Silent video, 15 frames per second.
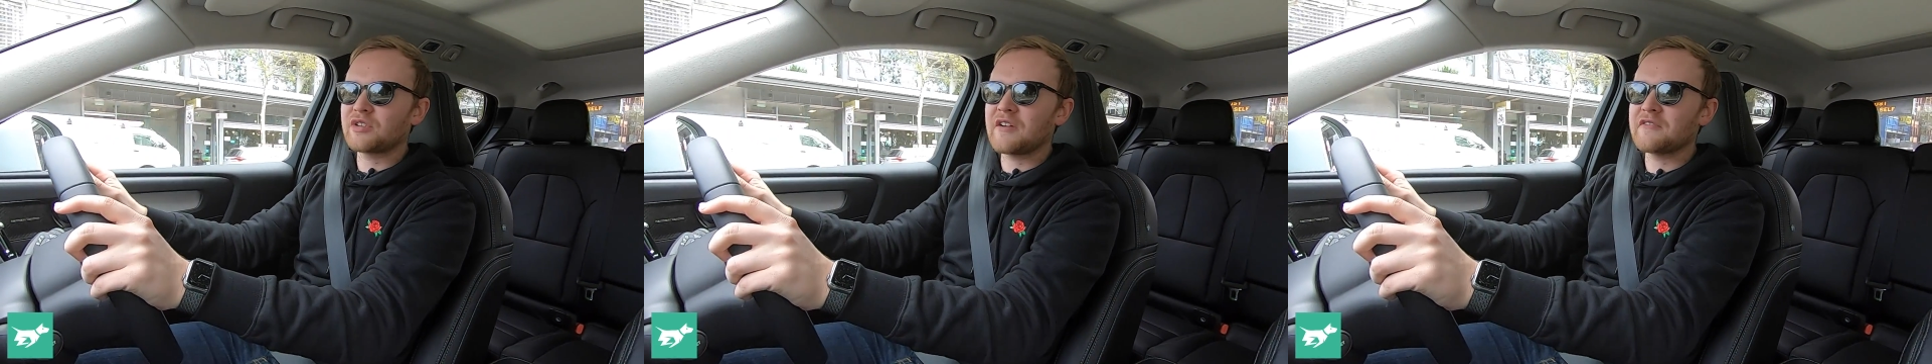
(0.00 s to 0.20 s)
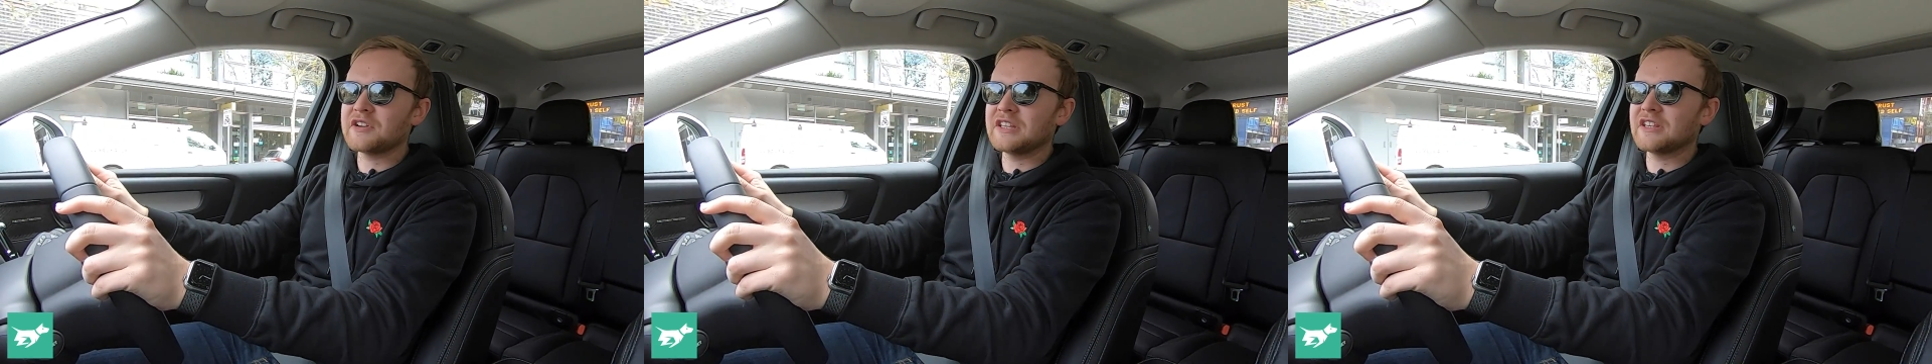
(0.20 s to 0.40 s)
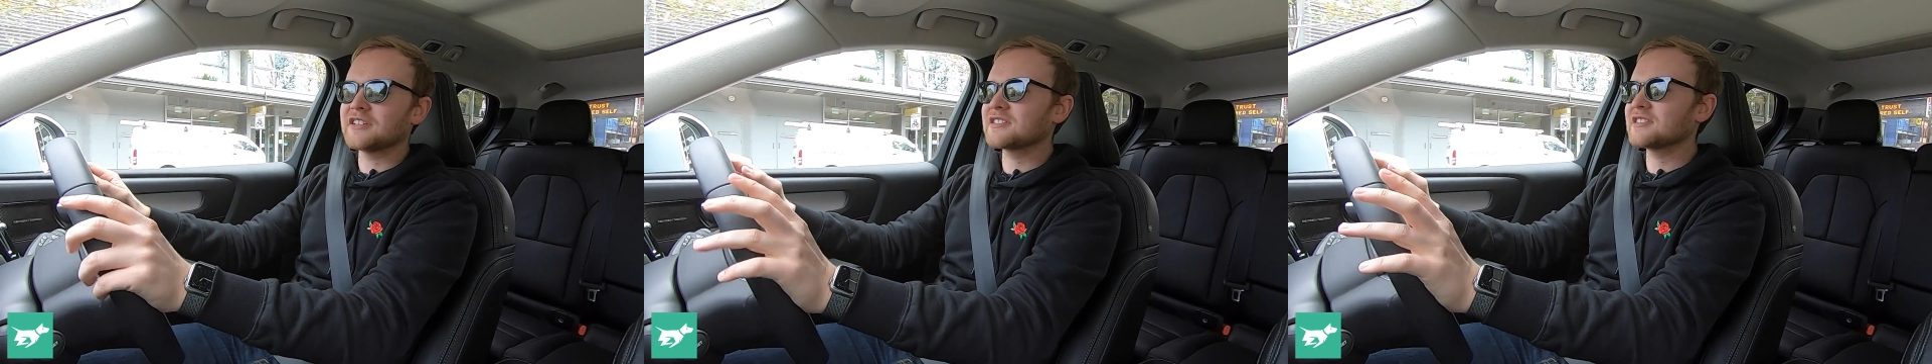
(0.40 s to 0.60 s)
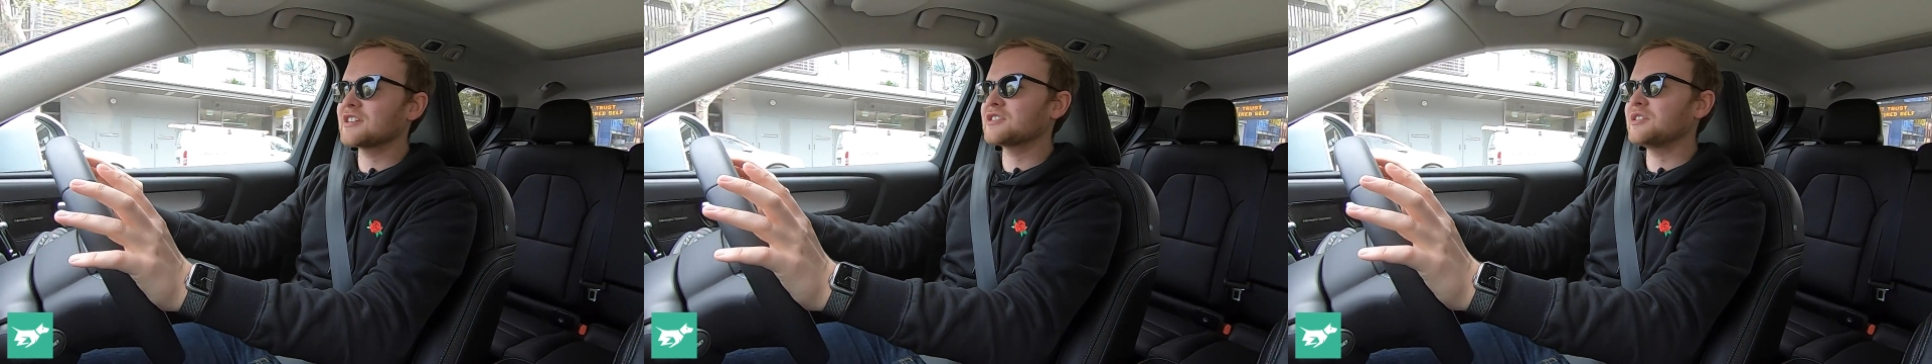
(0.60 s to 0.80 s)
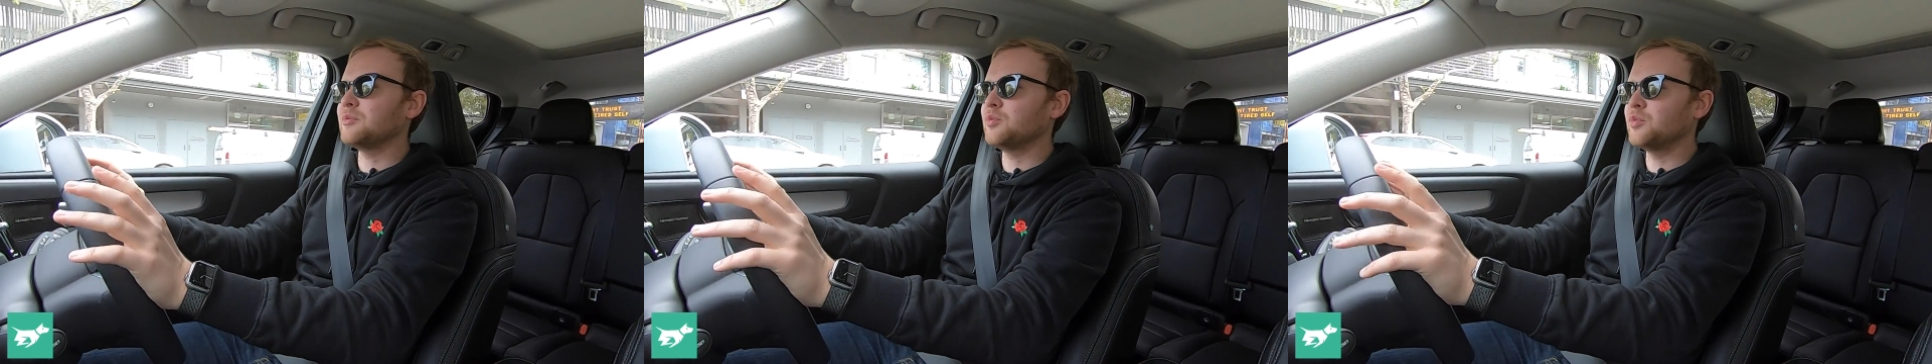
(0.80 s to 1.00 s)
gravity that doesn't
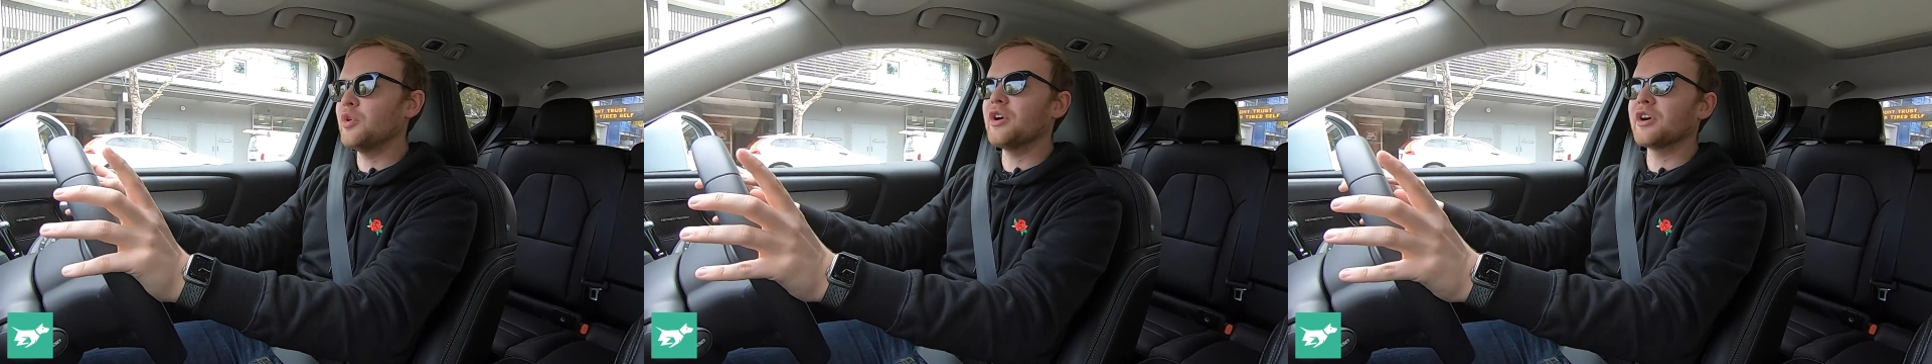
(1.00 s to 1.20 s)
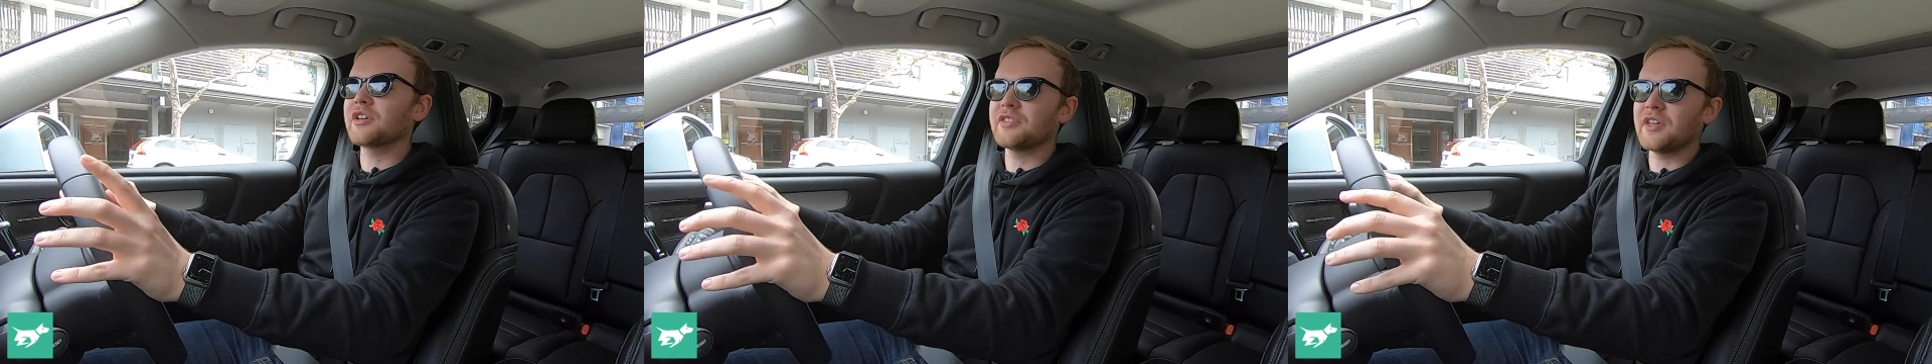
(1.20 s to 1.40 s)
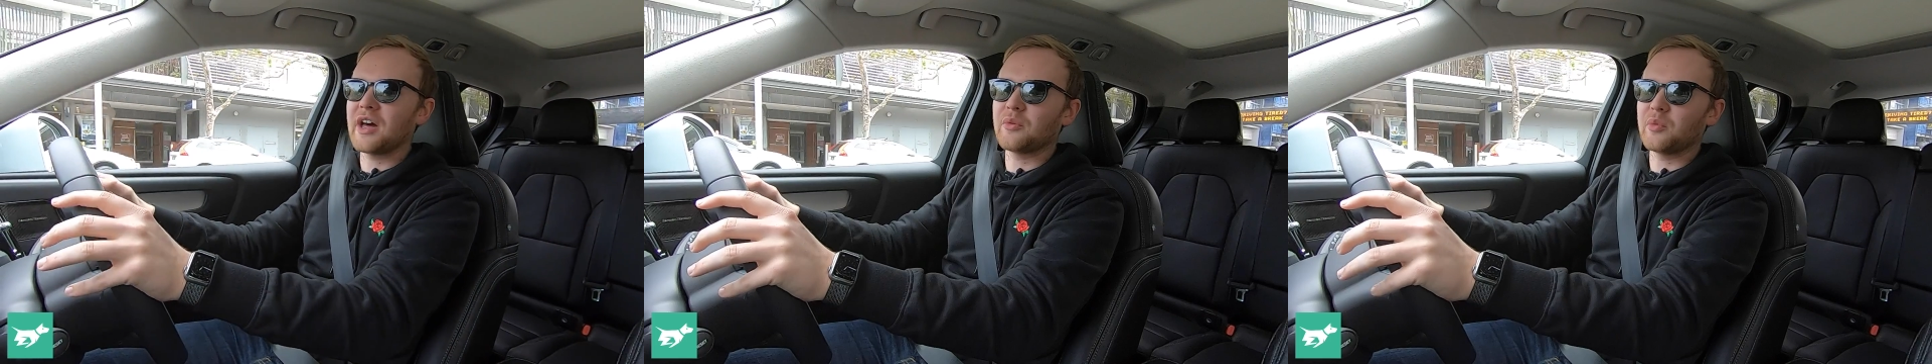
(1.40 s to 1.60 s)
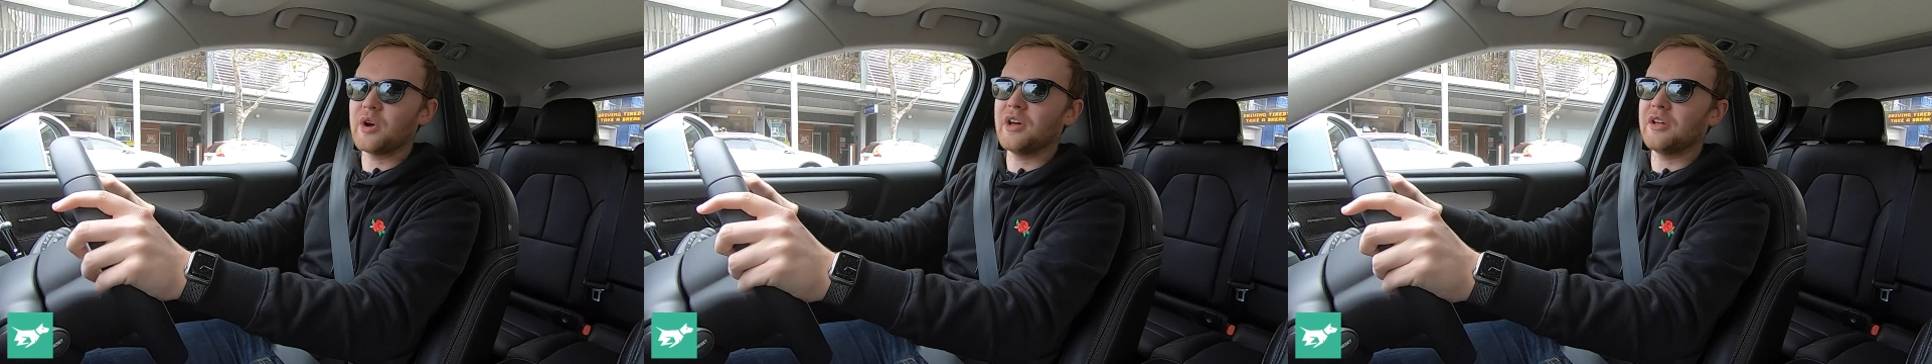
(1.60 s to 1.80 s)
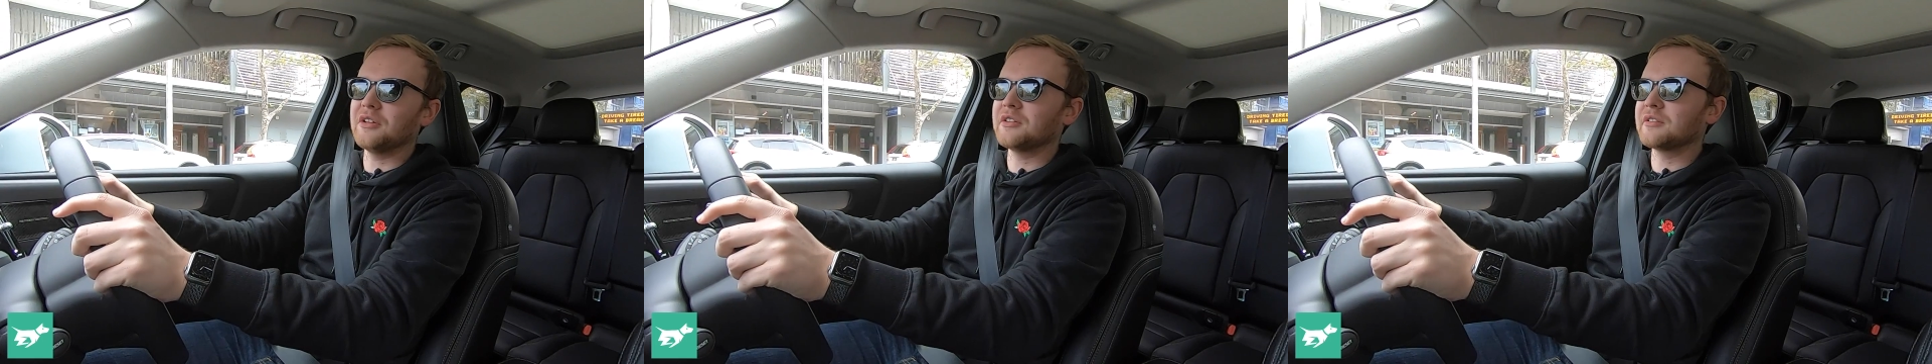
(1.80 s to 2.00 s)
actually work that
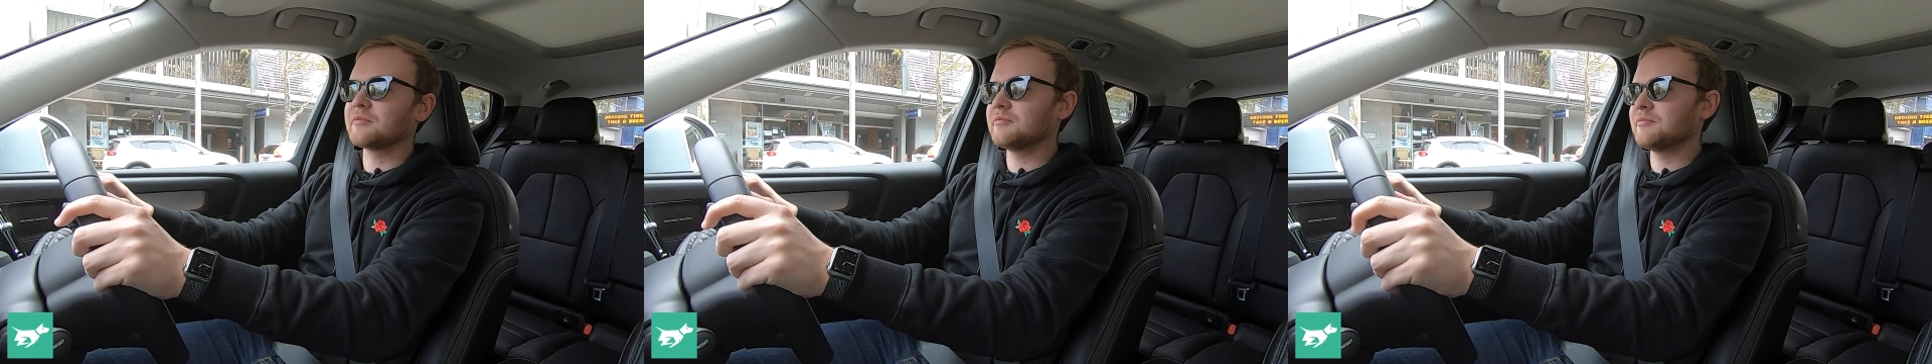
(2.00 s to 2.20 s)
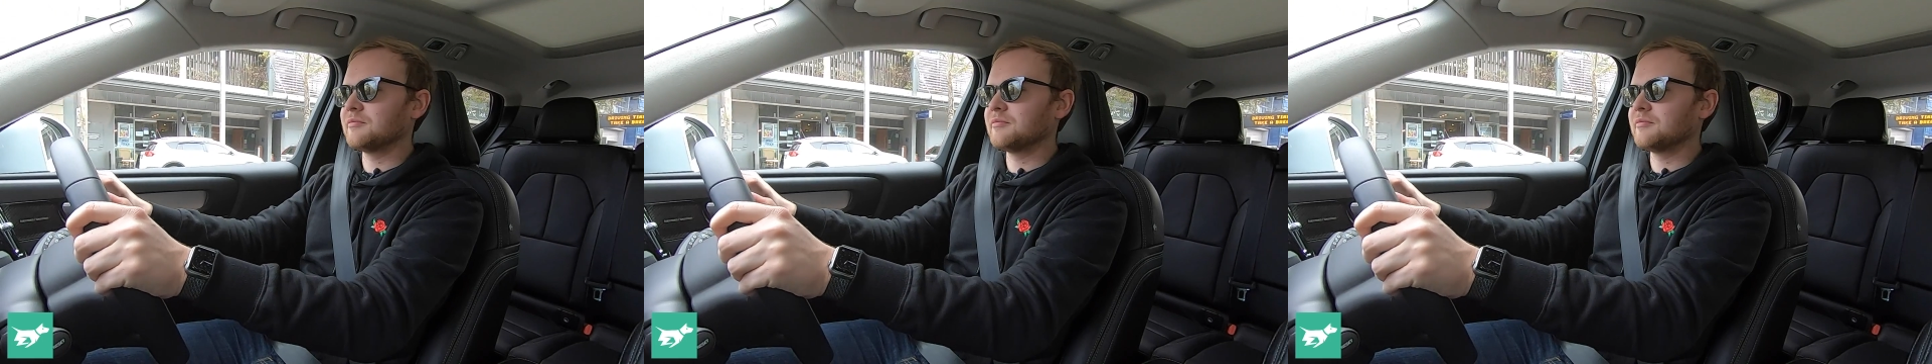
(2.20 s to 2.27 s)
well.